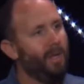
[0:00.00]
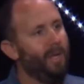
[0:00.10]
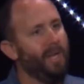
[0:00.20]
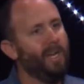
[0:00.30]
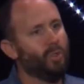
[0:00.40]

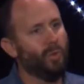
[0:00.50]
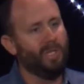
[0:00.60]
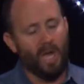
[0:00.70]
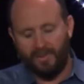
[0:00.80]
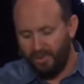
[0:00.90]
And here's what
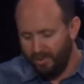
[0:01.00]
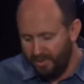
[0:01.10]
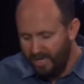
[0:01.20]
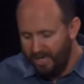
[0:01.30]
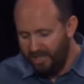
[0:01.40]
the author is going
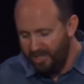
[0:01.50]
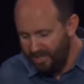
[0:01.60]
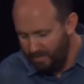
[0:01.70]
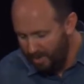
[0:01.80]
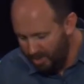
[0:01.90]
to say.
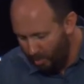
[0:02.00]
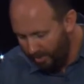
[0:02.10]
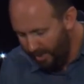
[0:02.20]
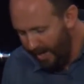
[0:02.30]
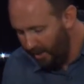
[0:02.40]
Jesus is much more
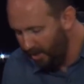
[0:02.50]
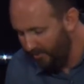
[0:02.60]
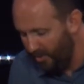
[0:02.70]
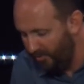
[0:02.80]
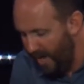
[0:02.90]
than that. Look
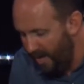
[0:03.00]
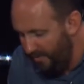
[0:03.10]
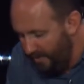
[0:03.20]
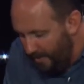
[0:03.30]
in verse 5.